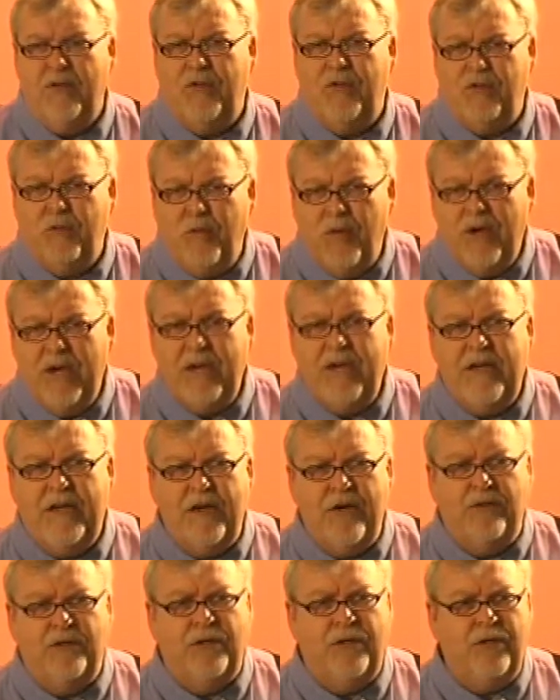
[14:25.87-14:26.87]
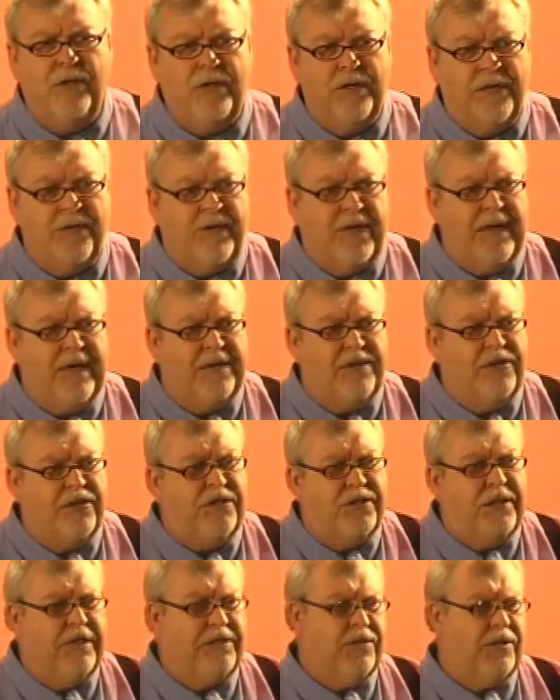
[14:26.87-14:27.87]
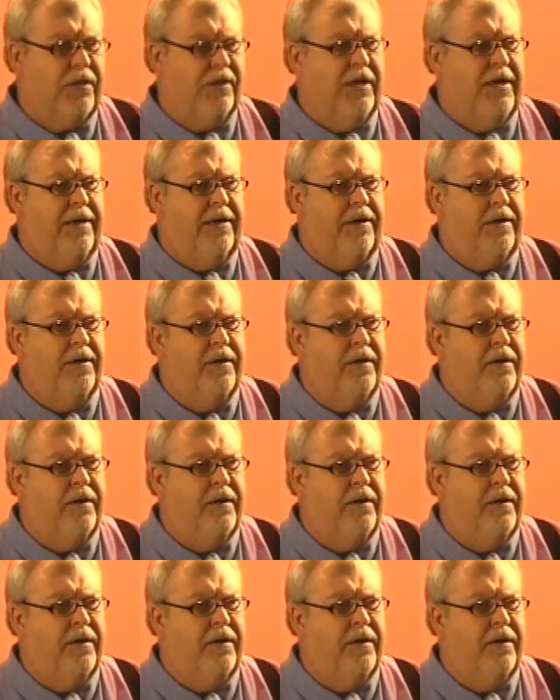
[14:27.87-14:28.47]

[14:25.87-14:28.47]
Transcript: 3 years earlier that had just escalated.